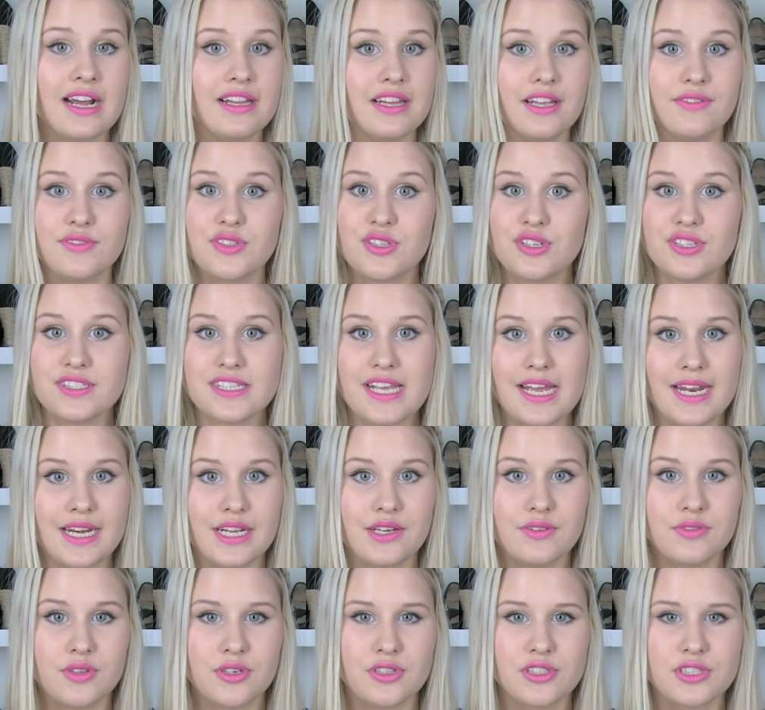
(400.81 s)
I love to use
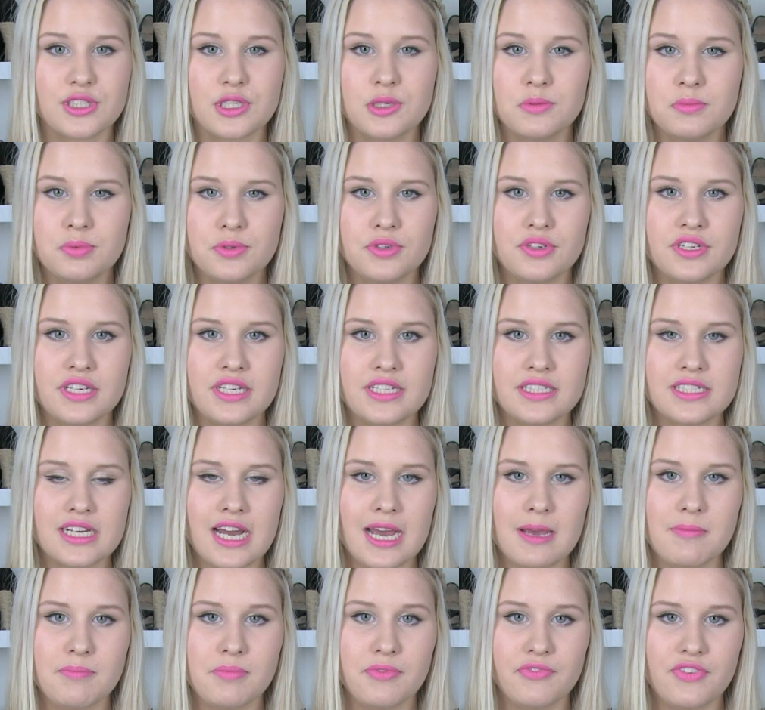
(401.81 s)
any of those kabuki
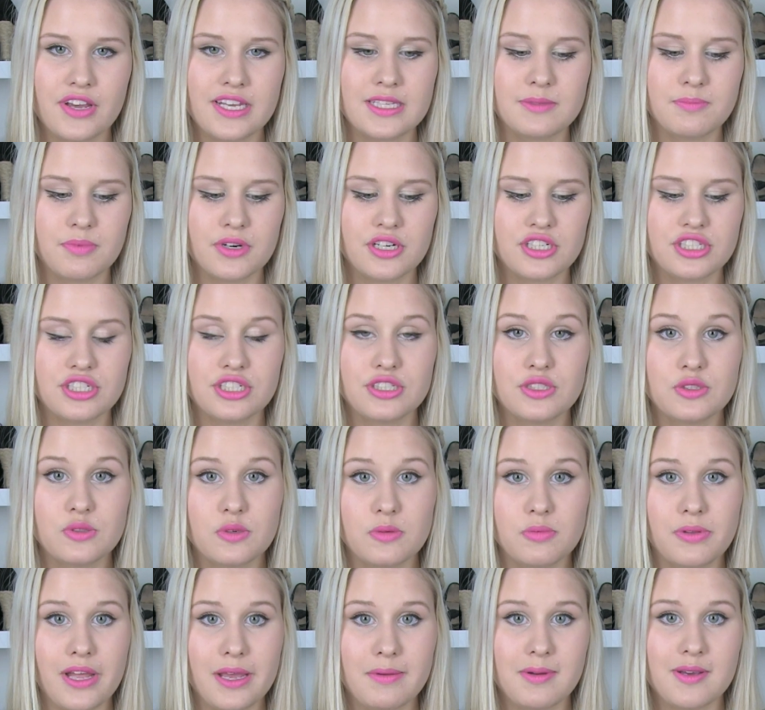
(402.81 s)
type face brushes
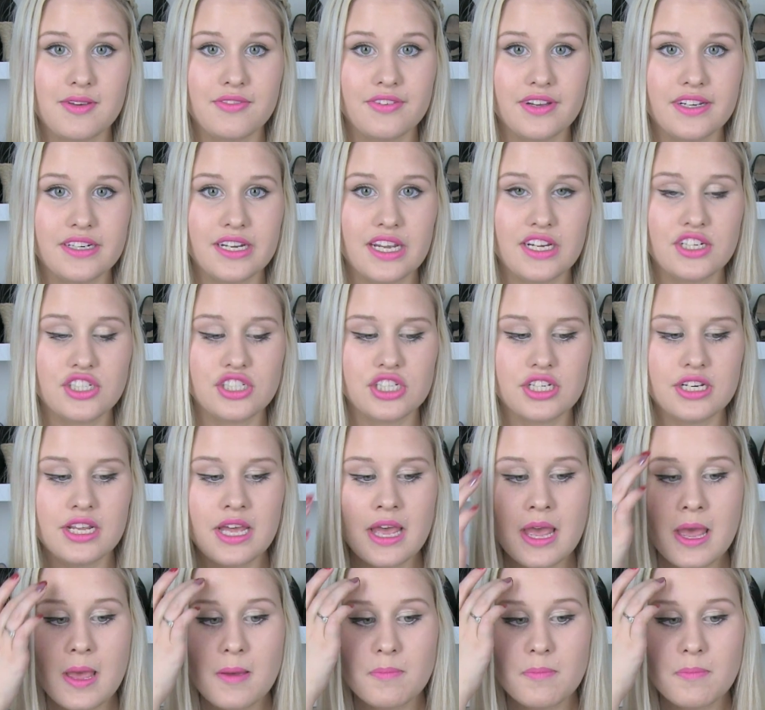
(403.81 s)
to apply my foundation,